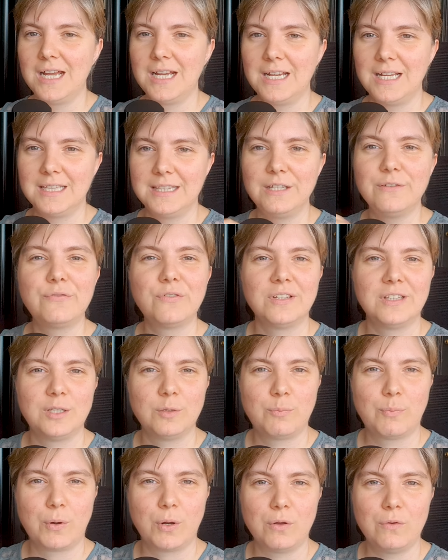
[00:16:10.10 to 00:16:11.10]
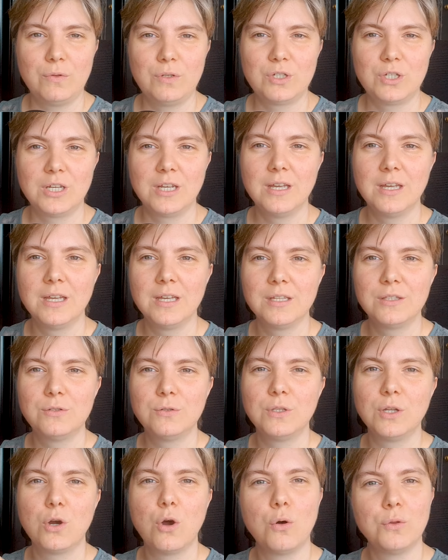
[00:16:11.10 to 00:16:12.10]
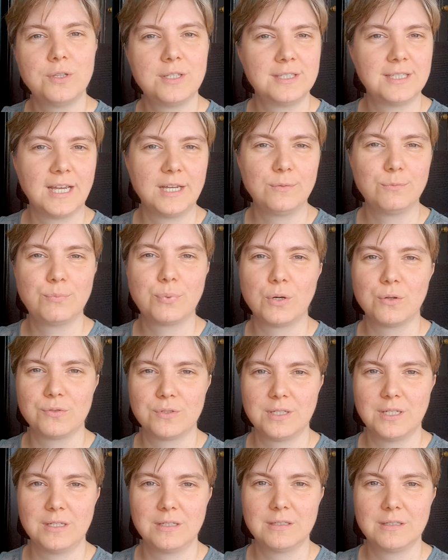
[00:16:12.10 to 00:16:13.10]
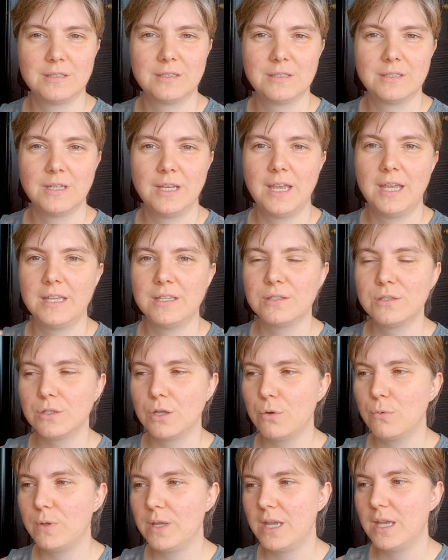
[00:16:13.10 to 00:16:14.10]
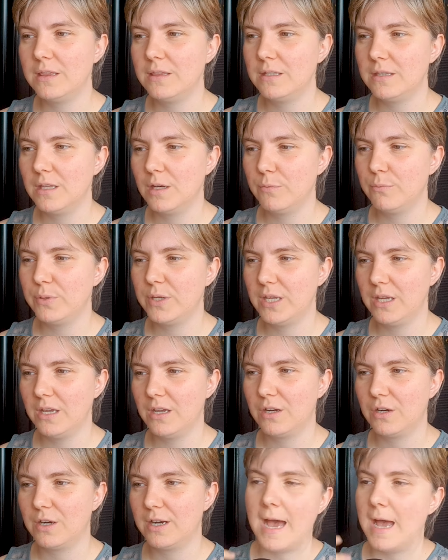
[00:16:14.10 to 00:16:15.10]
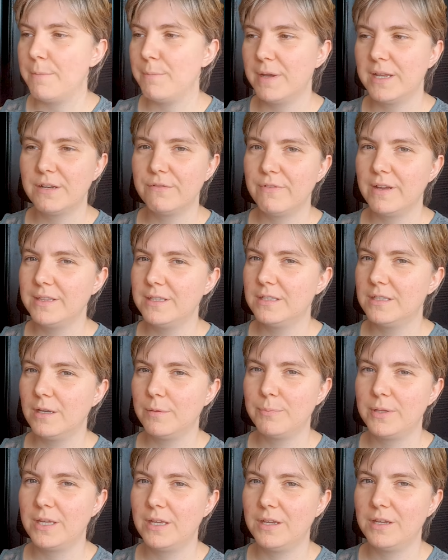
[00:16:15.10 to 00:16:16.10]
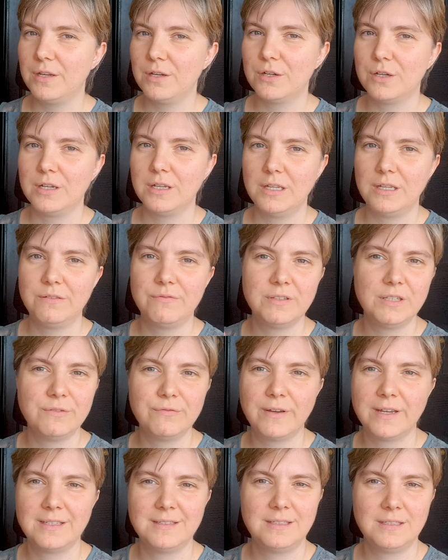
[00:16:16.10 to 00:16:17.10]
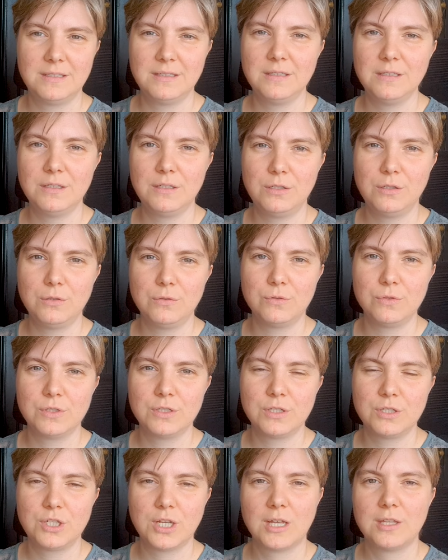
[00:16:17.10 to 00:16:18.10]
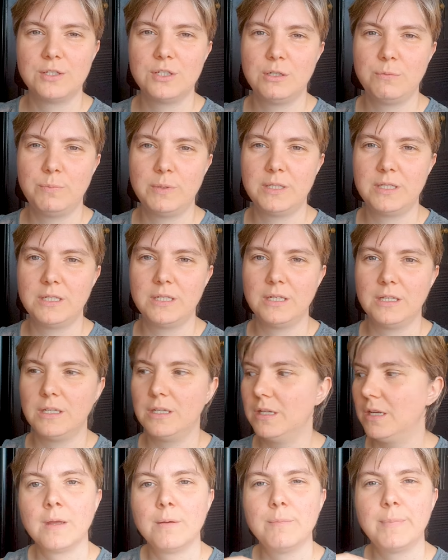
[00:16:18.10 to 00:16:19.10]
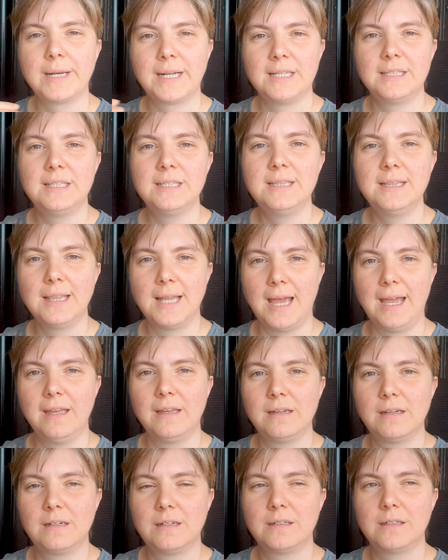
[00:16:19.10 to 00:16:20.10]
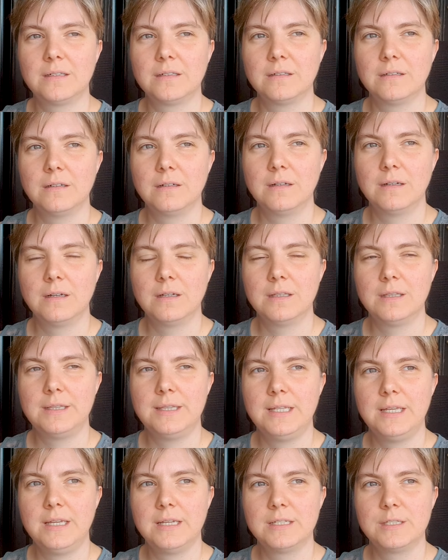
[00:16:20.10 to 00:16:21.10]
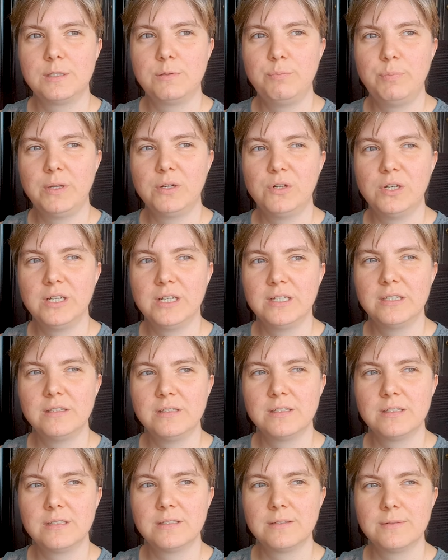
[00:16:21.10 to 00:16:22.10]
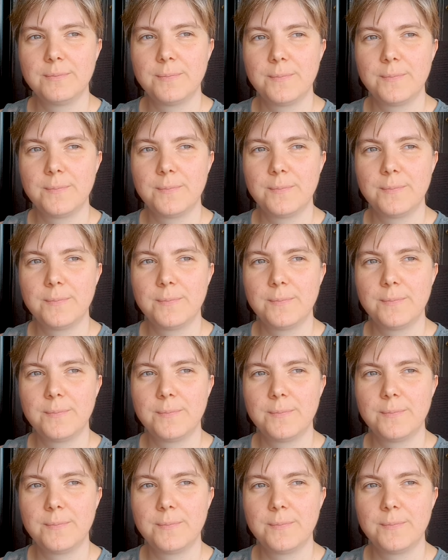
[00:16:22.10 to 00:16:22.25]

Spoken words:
different approach to the whole design process. And so we ended up here. I might have ended up here even if I didn't use ChatGPT, but I did like the experience